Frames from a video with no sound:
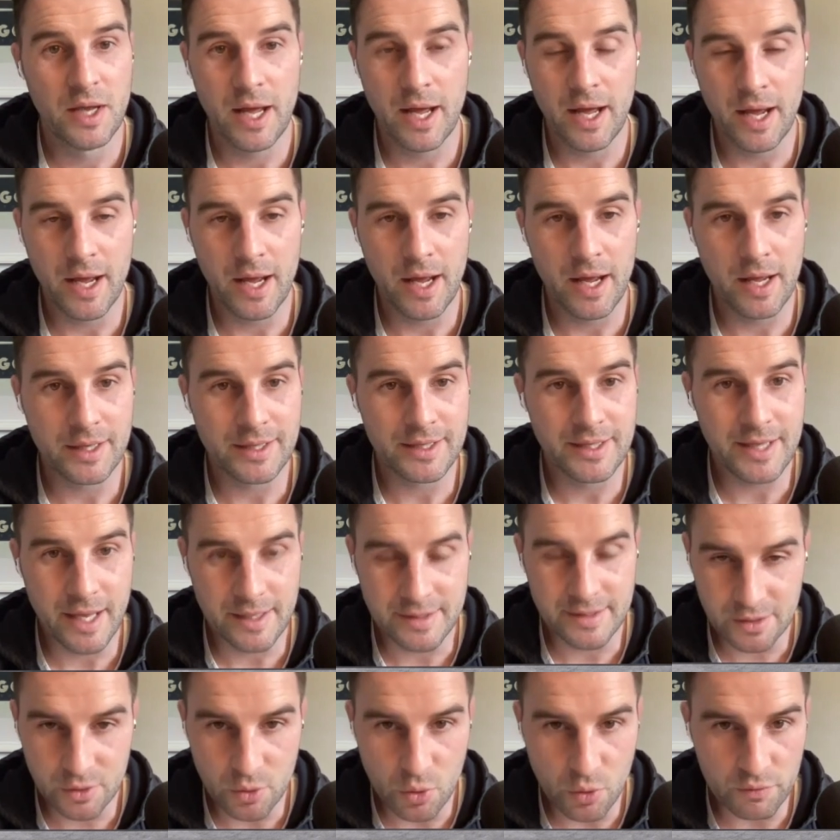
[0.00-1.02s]
uh,
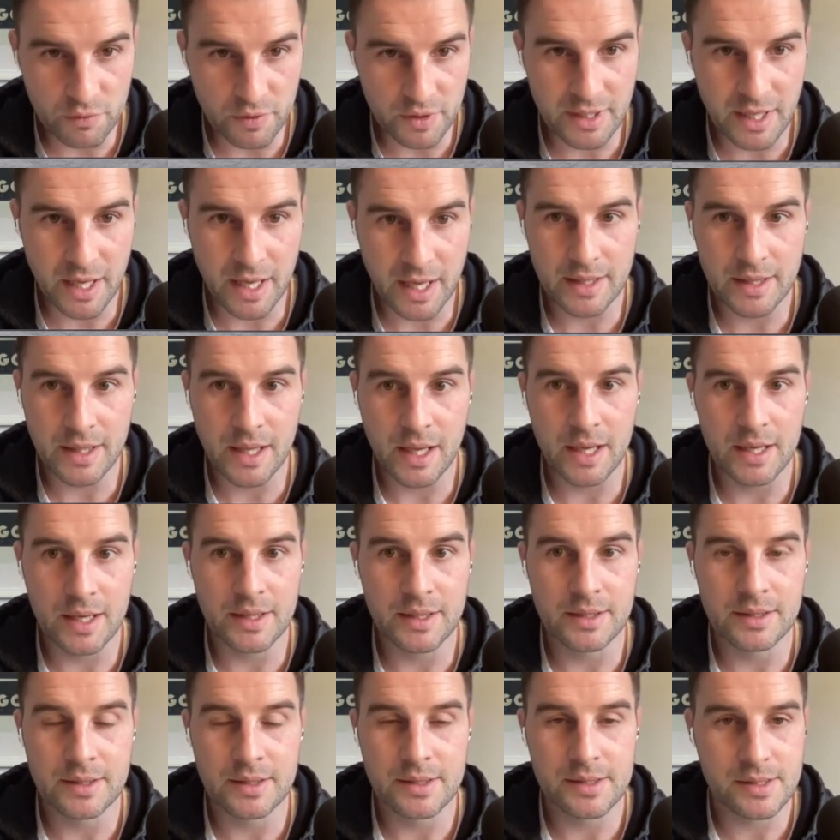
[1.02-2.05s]
getting over a gain
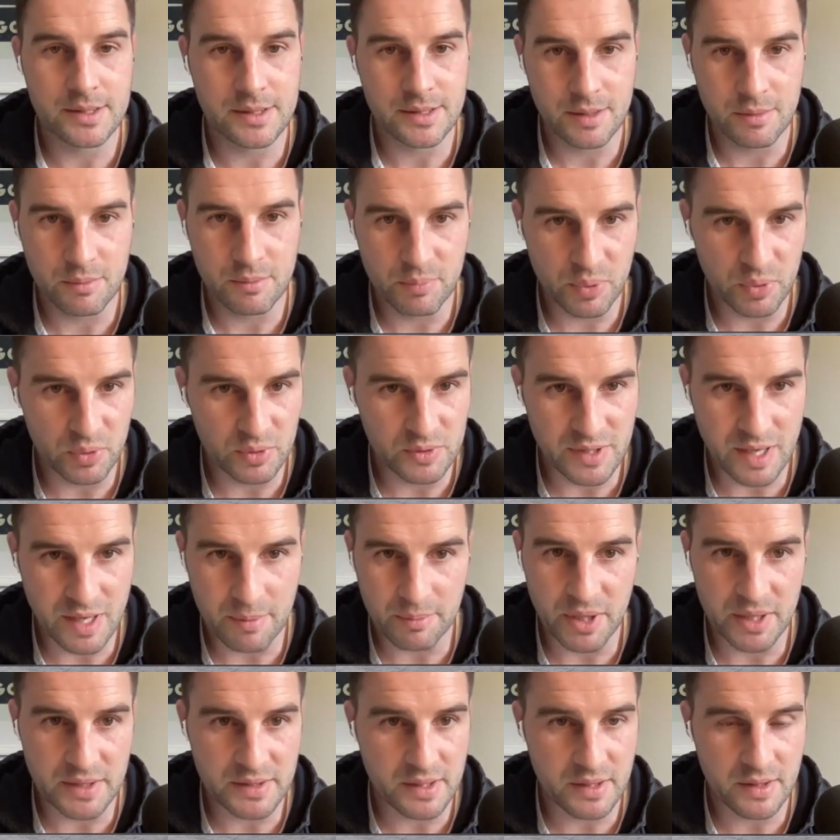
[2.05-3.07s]
line, simple
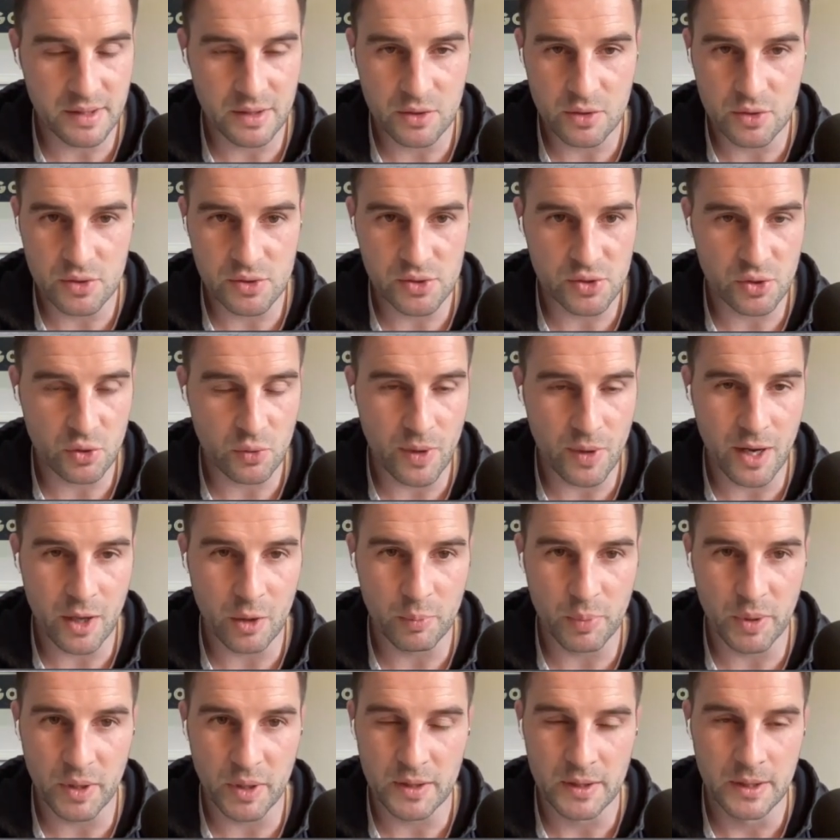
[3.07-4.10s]
templates that they use so well.
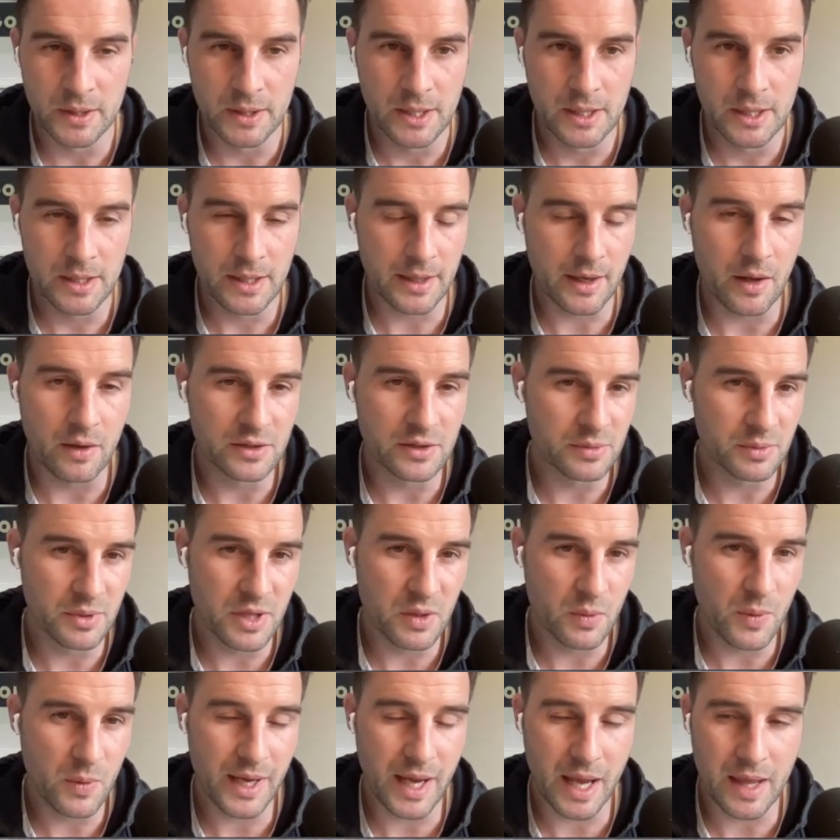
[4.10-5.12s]
But like
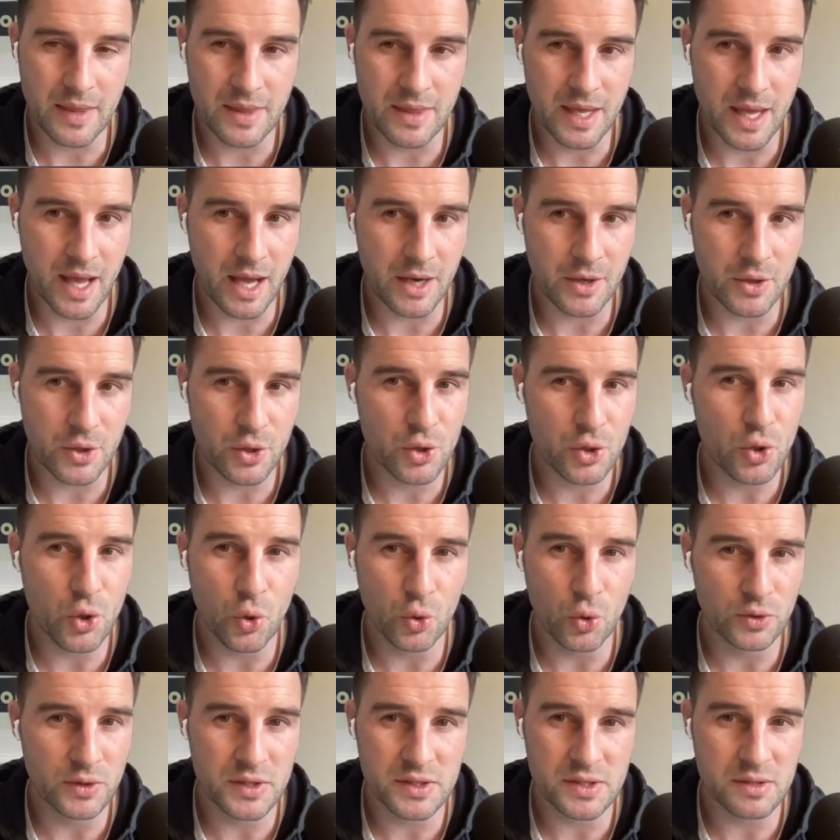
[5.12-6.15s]
ultimately, the weekend they had
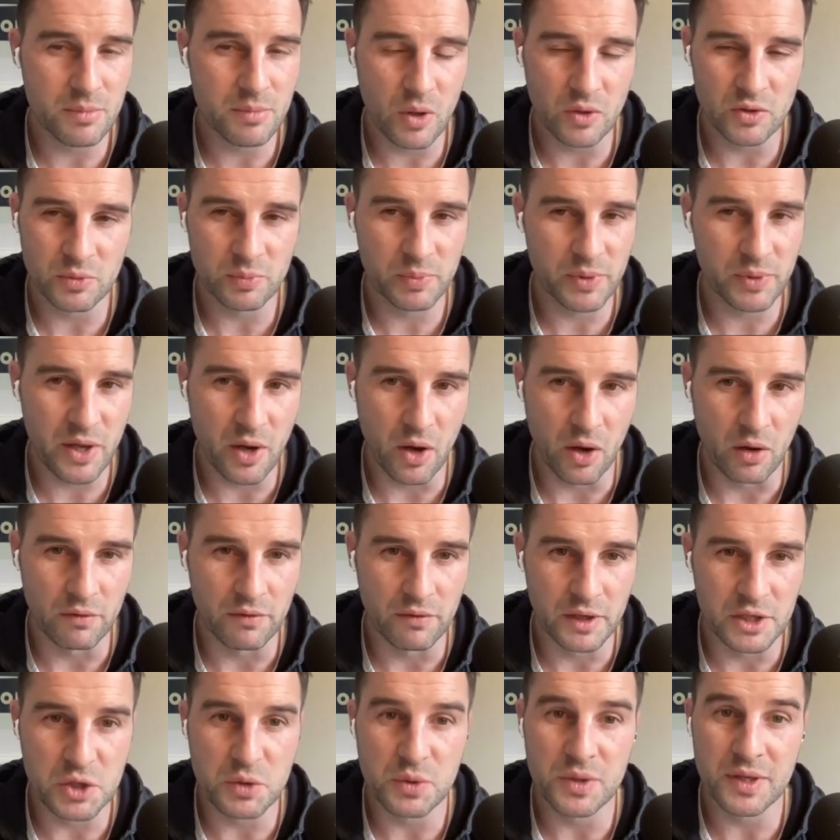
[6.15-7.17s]
no decent ball to play off,
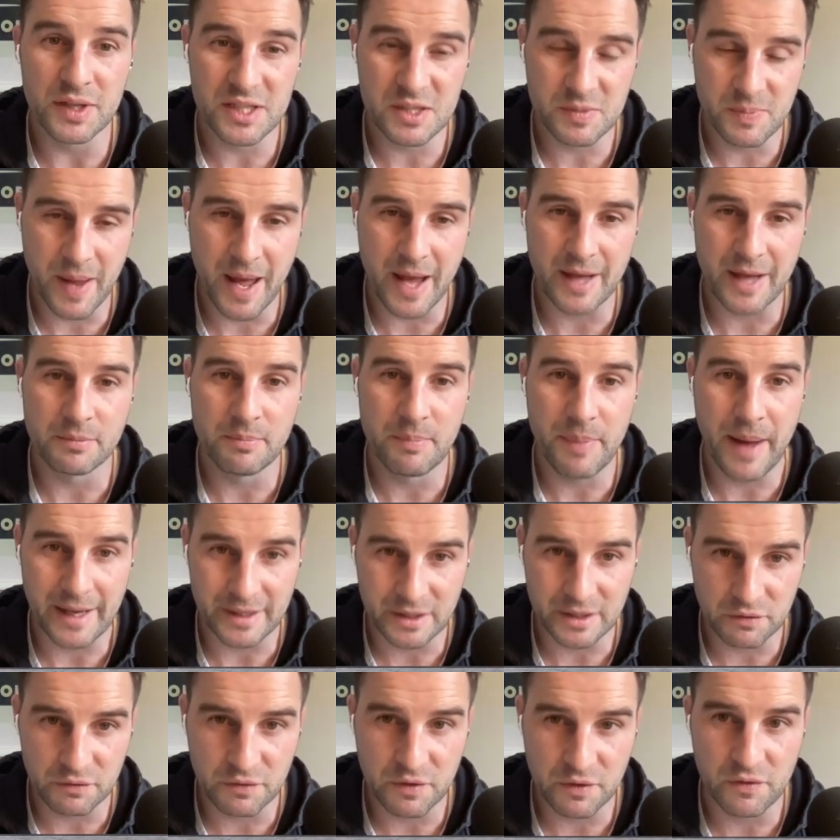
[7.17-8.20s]
and you'd expect
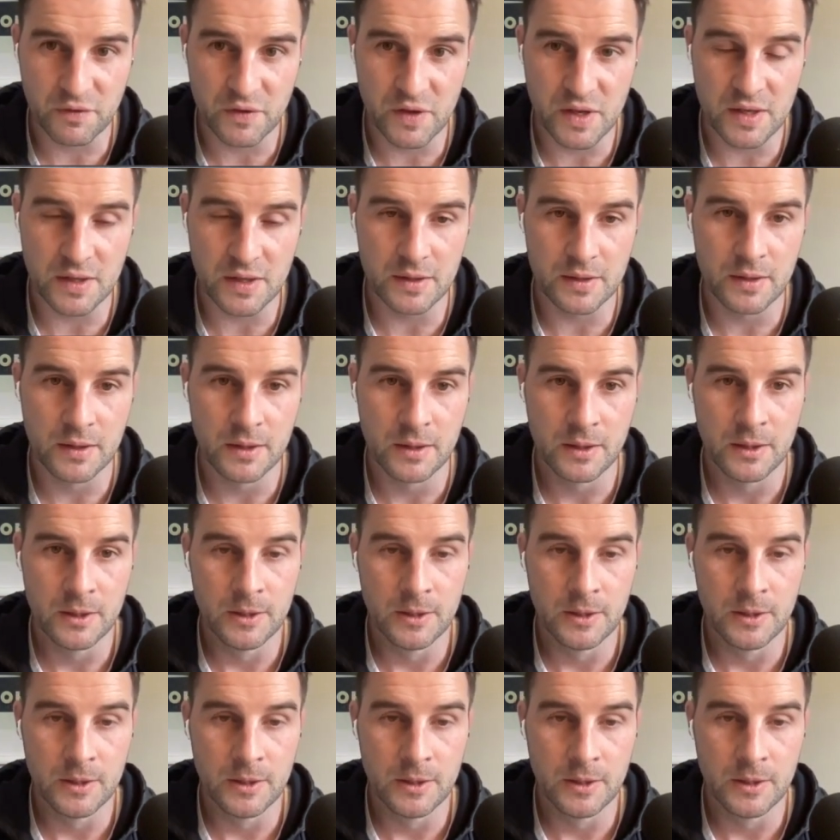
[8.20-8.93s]
back to 15.